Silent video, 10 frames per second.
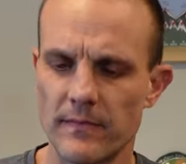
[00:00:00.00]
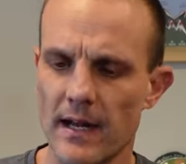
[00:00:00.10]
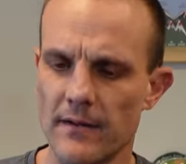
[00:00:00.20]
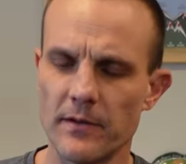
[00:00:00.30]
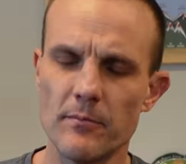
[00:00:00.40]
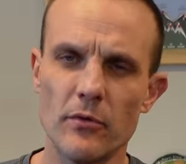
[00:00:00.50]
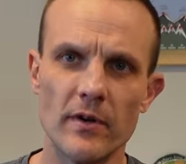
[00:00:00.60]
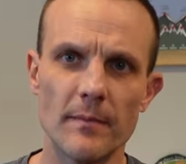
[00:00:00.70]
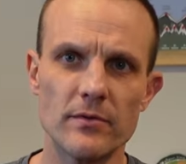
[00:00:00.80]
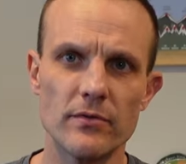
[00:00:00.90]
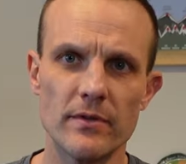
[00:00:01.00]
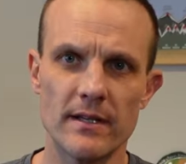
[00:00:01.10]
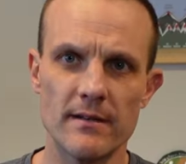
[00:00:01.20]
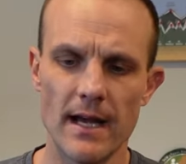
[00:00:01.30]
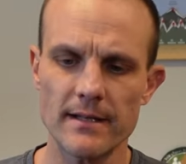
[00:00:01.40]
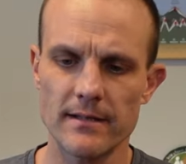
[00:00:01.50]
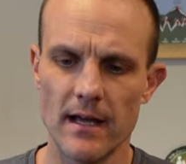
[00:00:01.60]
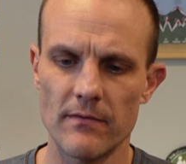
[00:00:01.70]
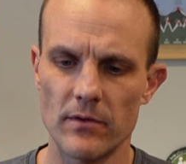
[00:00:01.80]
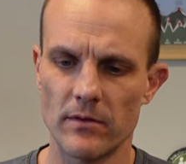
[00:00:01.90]
Then if you move up to the next
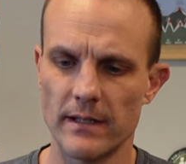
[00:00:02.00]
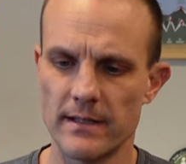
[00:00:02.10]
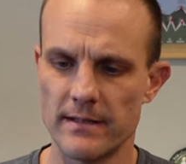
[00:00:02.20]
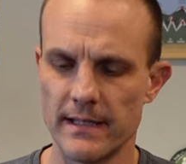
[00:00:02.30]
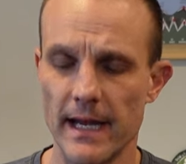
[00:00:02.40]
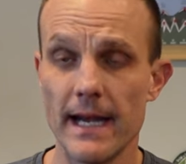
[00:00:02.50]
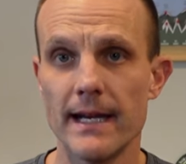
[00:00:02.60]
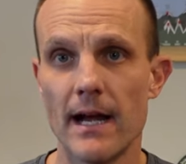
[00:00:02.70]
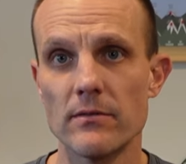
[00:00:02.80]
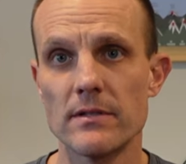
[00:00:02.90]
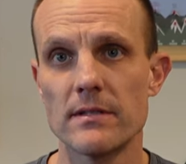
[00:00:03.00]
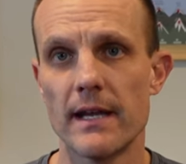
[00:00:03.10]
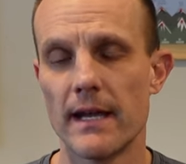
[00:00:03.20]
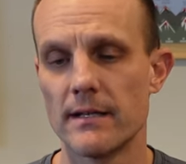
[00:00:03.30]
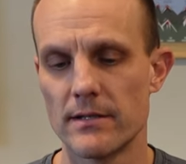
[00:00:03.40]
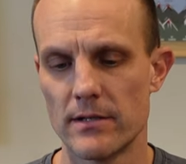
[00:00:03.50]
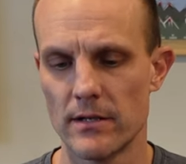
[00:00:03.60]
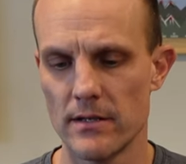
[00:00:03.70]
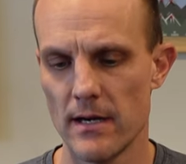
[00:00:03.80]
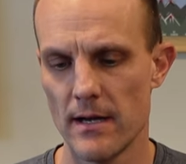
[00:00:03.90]
level is the eight ounce canister,